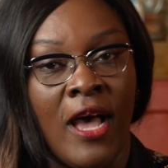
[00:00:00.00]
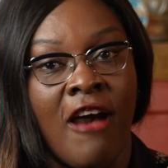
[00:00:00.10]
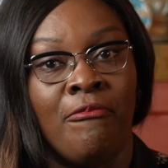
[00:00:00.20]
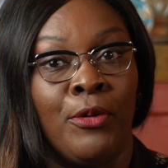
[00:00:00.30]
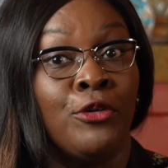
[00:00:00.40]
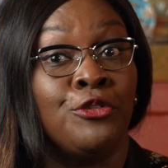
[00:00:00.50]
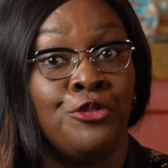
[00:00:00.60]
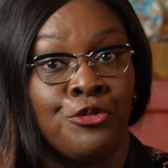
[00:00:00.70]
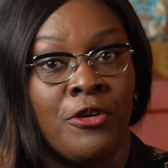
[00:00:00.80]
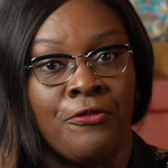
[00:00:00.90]
have blood
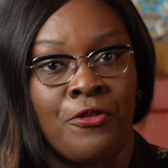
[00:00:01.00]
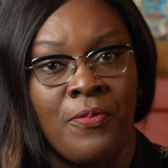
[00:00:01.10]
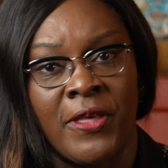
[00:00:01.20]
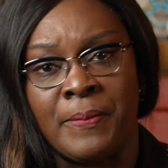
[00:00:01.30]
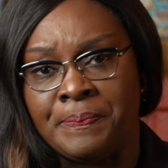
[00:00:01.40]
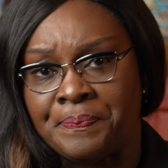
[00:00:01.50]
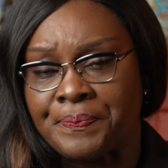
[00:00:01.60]
drawn from them.